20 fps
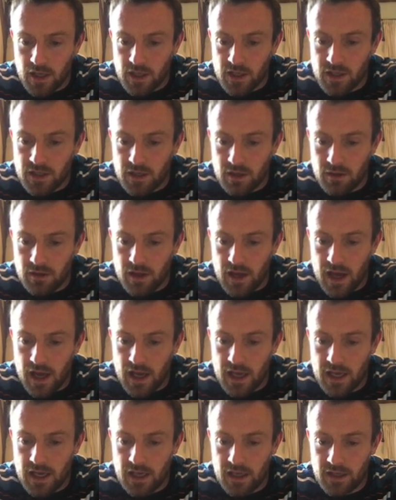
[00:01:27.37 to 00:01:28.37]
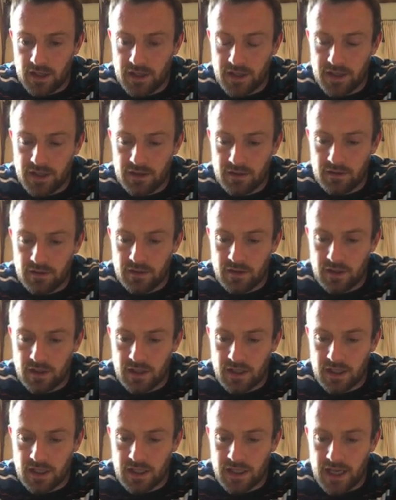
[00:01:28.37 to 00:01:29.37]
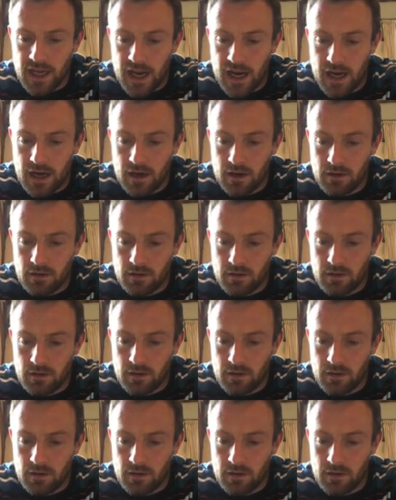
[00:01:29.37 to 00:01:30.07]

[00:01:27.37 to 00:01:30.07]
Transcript: So that is, is it 10